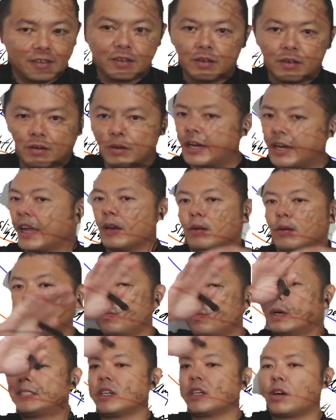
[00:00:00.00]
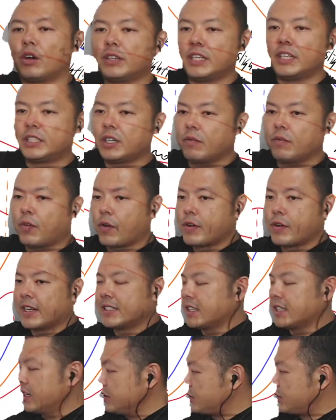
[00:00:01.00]
Okay, what's the condition for
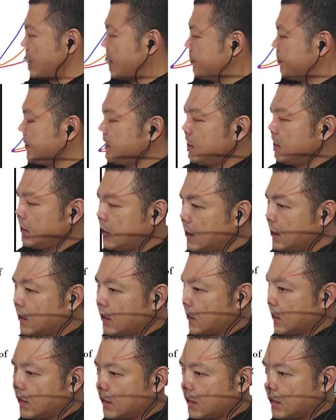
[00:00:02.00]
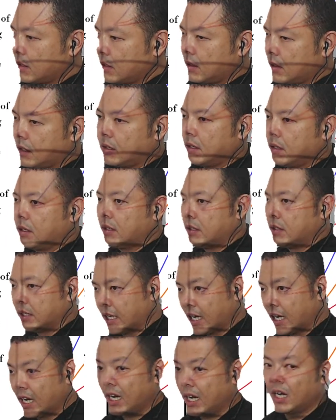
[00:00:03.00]
resonance to happen?
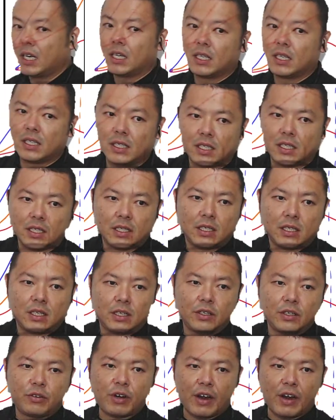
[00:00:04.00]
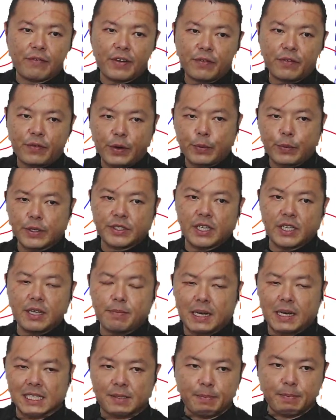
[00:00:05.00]
The driving frequency
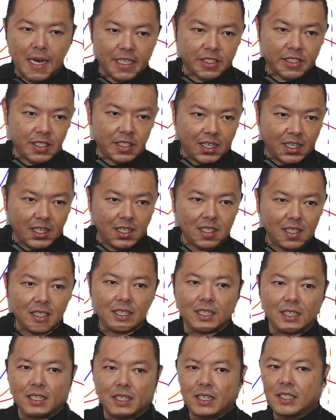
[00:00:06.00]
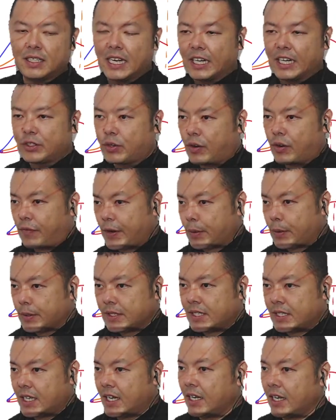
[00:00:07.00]
must match the natural
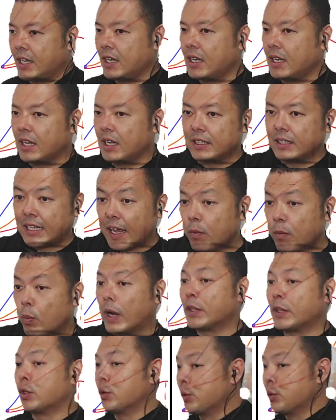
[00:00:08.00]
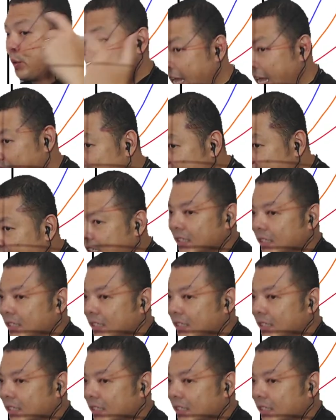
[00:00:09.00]
frequency. Then what do you get?